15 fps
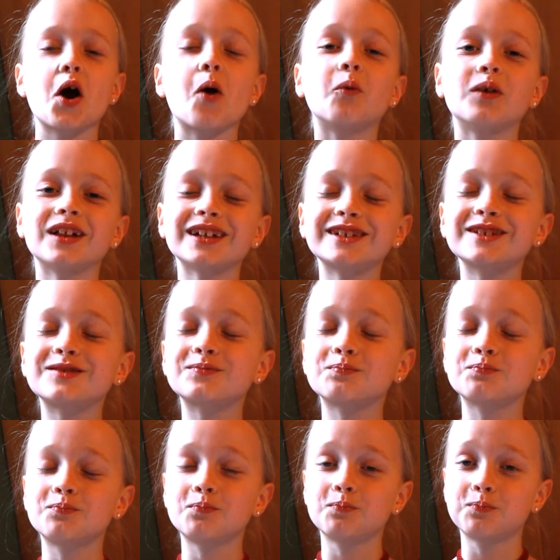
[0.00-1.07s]
We'll
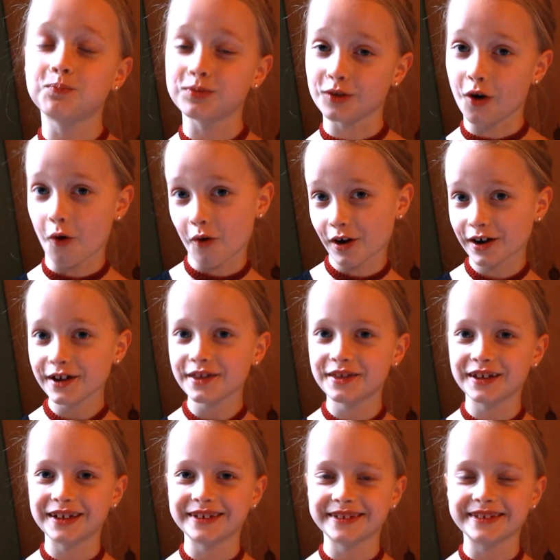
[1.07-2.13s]
explore
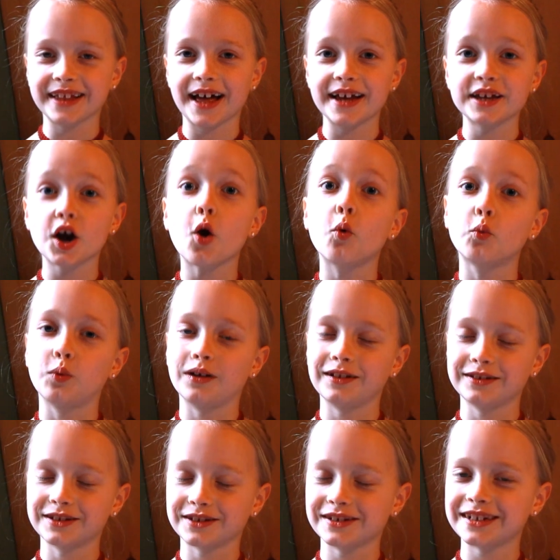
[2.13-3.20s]
things like
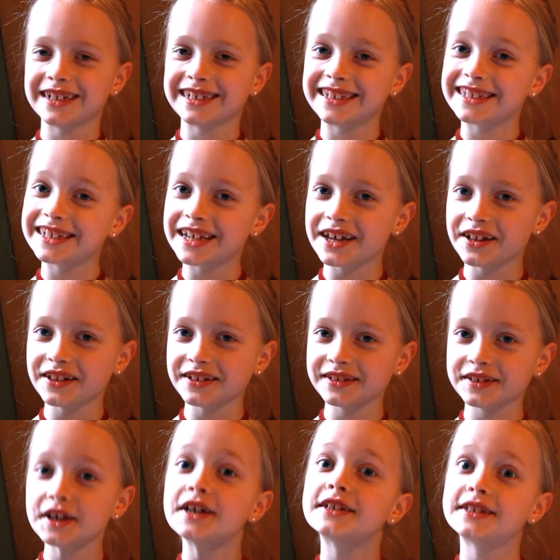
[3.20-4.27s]
wilderness skills,
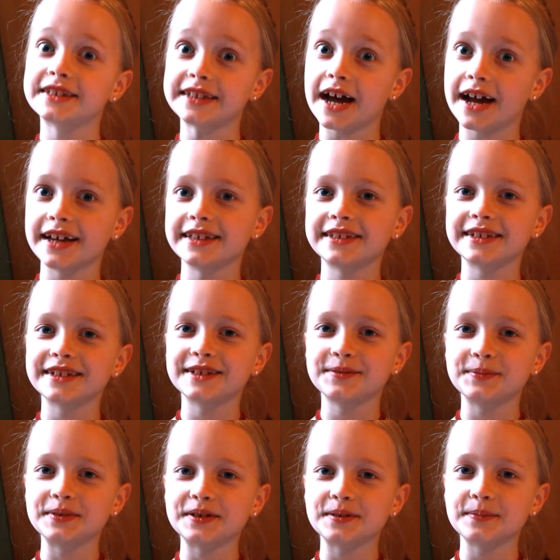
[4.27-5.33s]
science
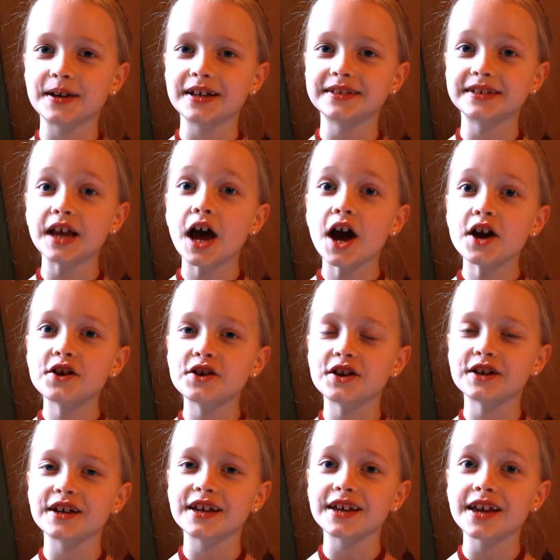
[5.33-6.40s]
experiments,
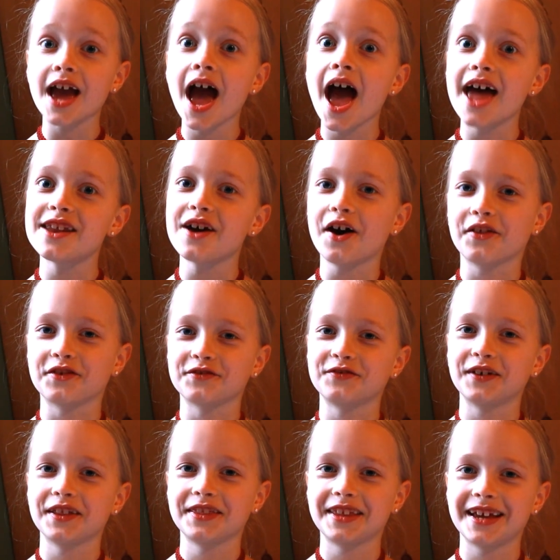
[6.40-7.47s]
cooking, and other
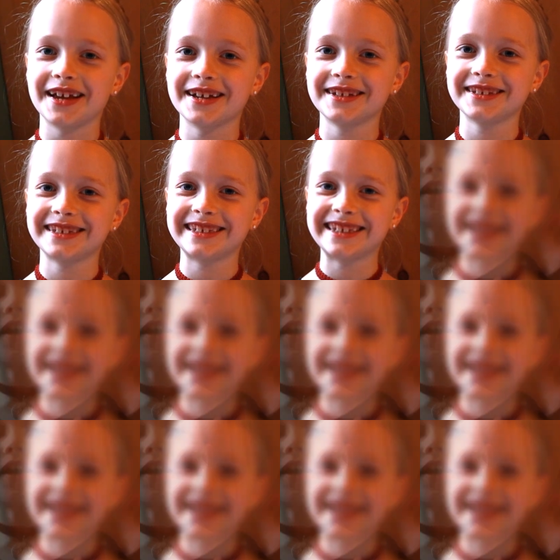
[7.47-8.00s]
fun things.